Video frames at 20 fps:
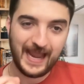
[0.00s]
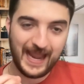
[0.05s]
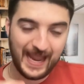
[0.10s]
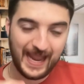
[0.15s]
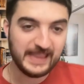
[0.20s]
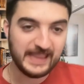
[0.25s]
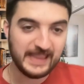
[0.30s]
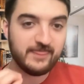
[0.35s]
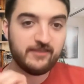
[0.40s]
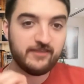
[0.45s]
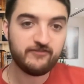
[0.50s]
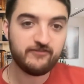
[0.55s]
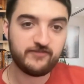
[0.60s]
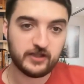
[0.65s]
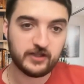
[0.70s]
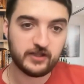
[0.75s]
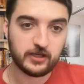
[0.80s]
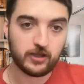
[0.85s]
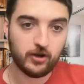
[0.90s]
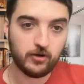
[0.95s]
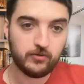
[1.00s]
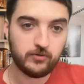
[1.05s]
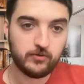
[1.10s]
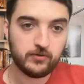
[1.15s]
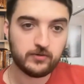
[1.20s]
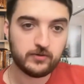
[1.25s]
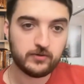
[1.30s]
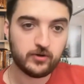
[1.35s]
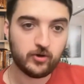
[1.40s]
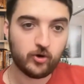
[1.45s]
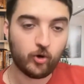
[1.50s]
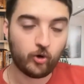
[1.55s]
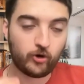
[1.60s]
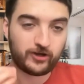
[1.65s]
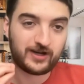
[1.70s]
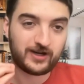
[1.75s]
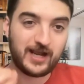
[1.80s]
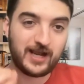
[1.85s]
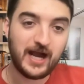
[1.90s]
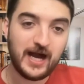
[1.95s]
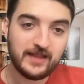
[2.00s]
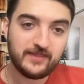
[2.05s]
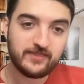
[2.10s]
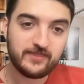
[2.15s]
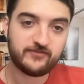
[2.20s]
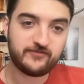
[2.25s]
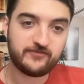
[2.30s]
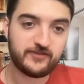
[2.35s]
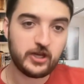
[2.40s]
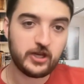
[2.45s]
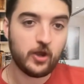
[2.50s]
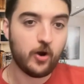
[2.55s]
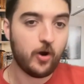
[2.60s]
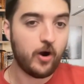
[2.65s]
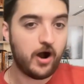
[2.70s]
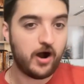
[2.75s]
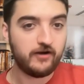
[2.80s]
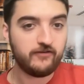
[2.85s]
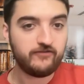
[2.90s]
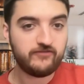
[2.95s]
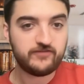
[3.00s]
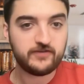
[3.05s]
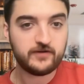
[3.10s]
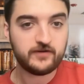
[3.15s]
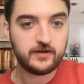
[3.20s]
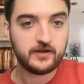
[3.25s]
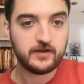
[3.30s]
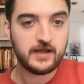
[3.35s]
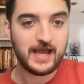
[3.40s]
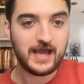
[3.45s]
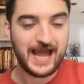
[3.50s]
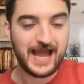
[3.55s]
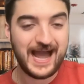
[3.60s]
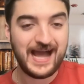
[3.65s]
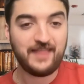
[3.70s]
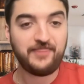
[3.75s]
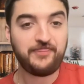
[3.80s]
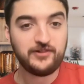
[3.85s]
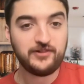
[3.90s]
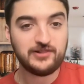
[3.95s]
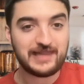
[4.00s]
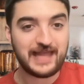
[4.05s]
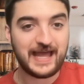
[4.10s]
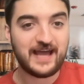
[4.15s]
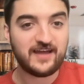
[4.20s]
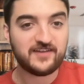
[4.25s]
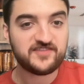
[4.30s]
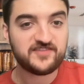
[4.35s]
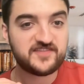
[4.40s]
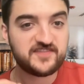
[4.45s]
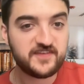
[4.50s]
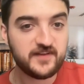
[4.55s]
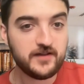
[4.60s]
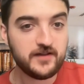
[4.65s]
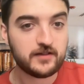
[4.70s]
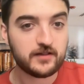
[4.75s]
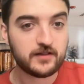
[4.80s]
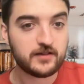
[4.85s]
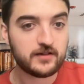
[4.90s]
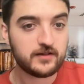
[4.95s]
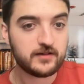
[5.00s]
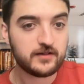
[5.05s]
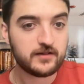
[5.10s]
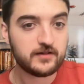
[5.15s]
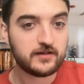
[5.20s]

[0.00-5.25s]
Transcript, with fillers: end the video or cut the video off at the last syllable